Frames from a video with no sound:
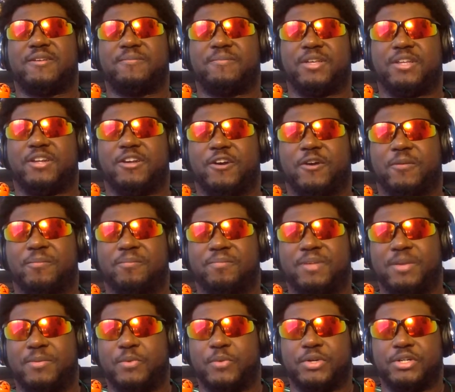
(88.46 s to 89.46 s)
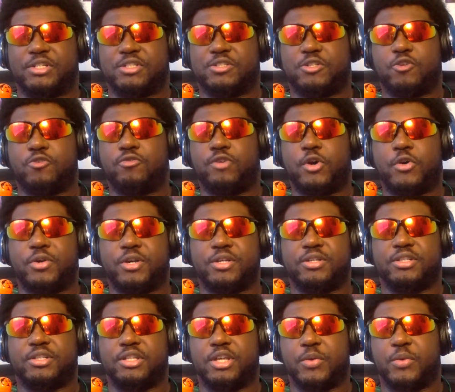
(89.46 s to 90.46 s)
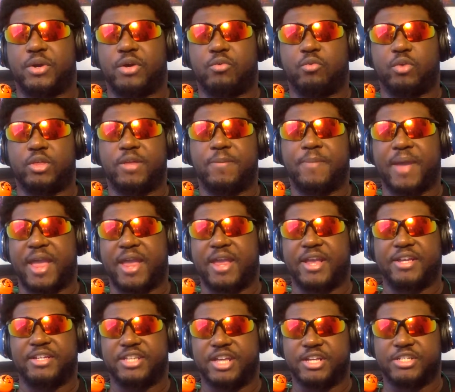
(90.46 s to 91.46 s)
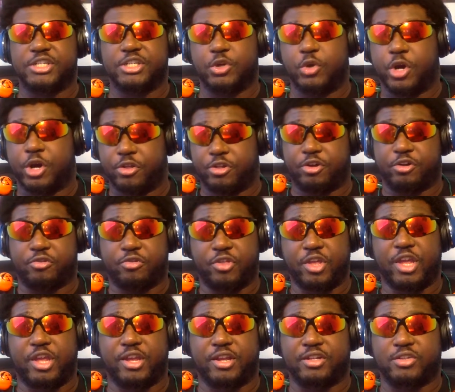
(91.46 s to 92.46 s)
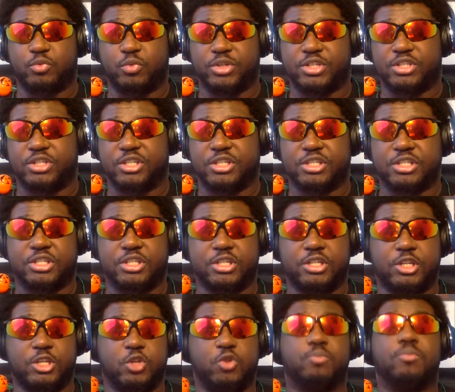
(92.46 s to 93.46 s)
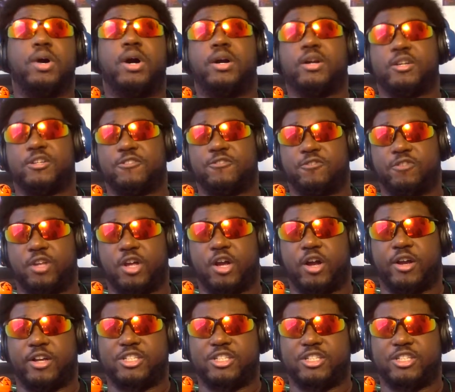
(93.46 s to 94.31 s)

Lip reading: You know, people were just too focused and they weren't really paying attention to other things, which is a humongous flaw,